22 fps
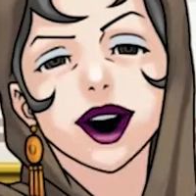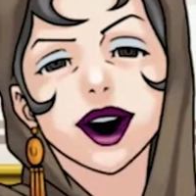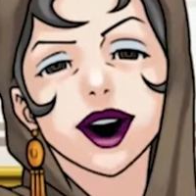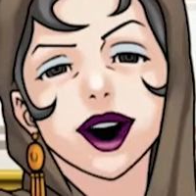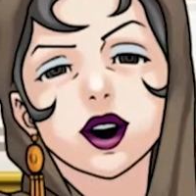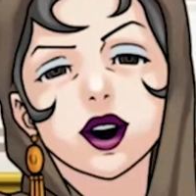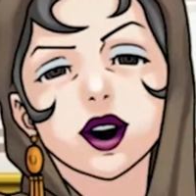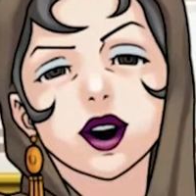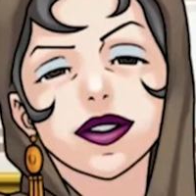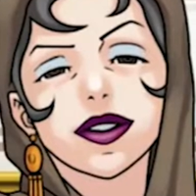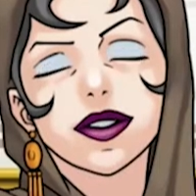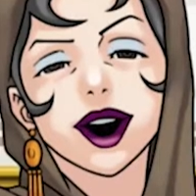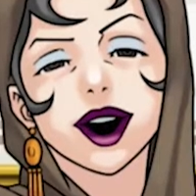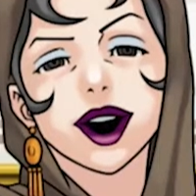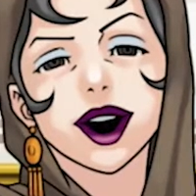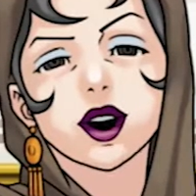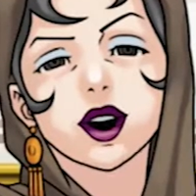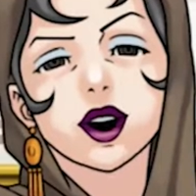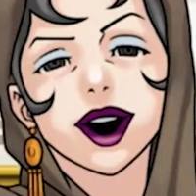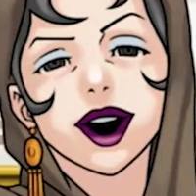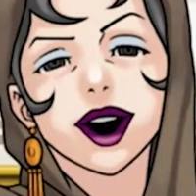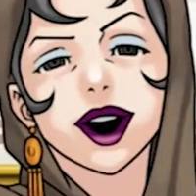to you? I
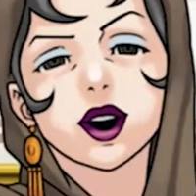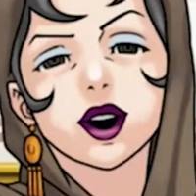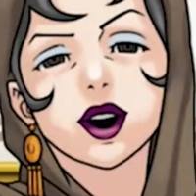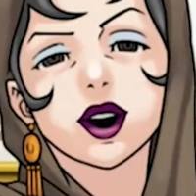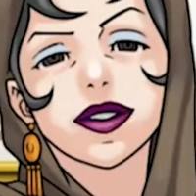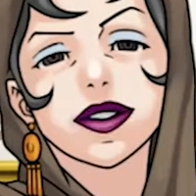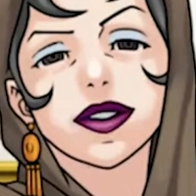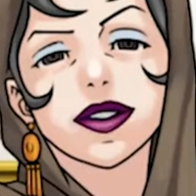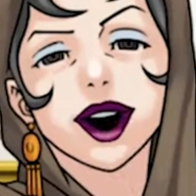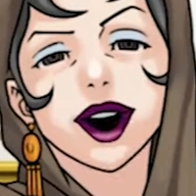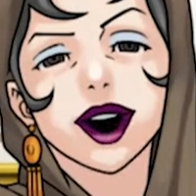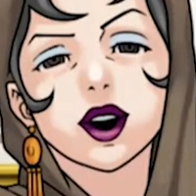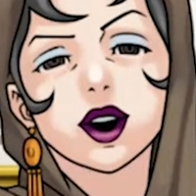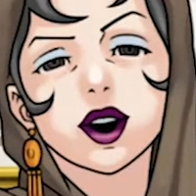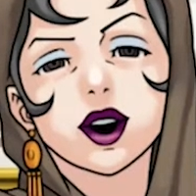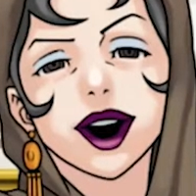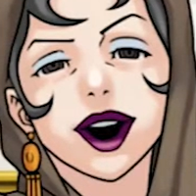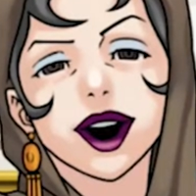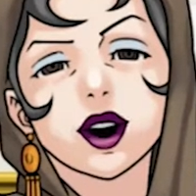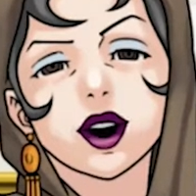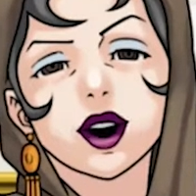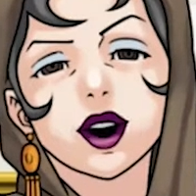don't see we have anything
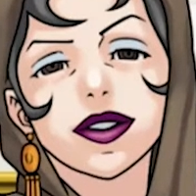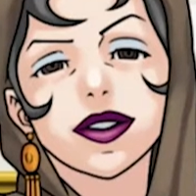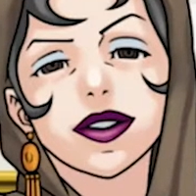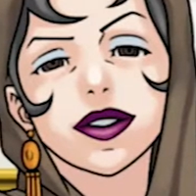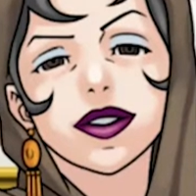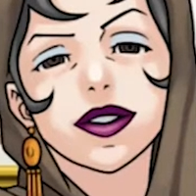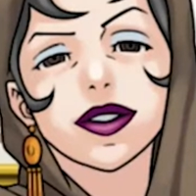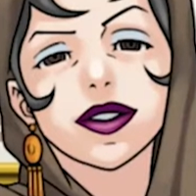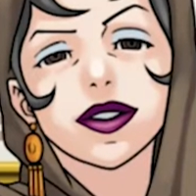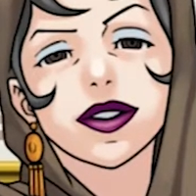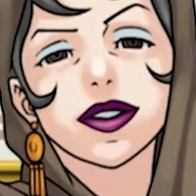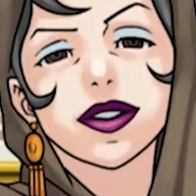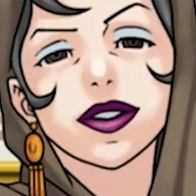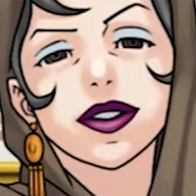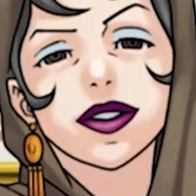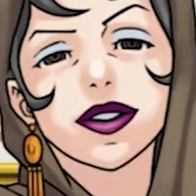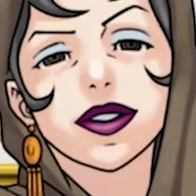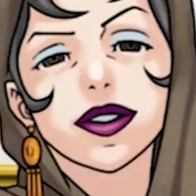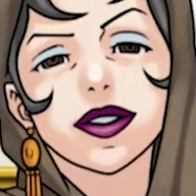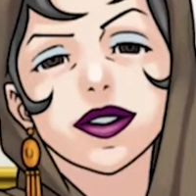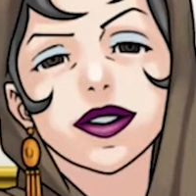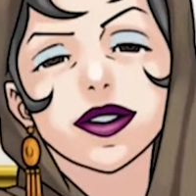to gain by
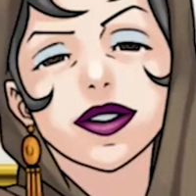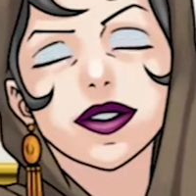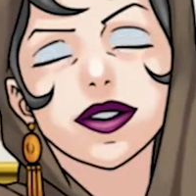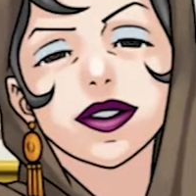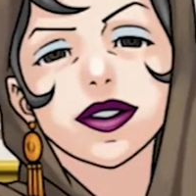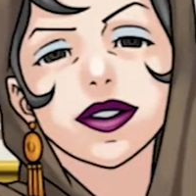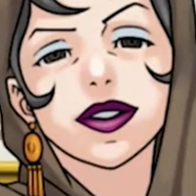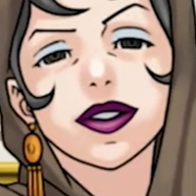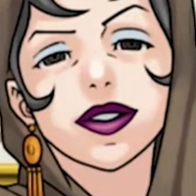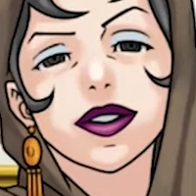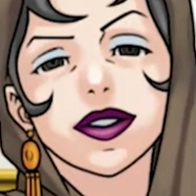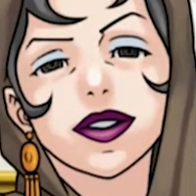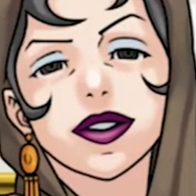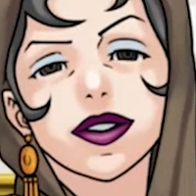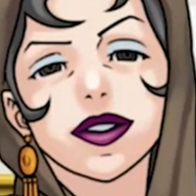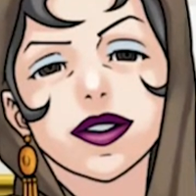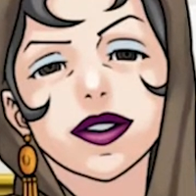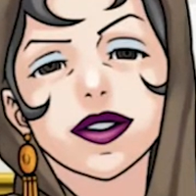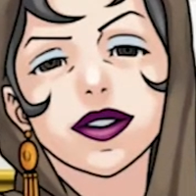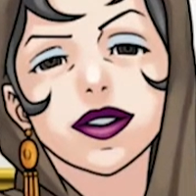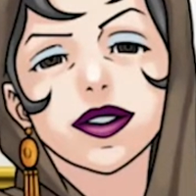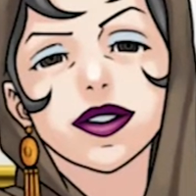repeating the last
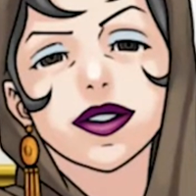several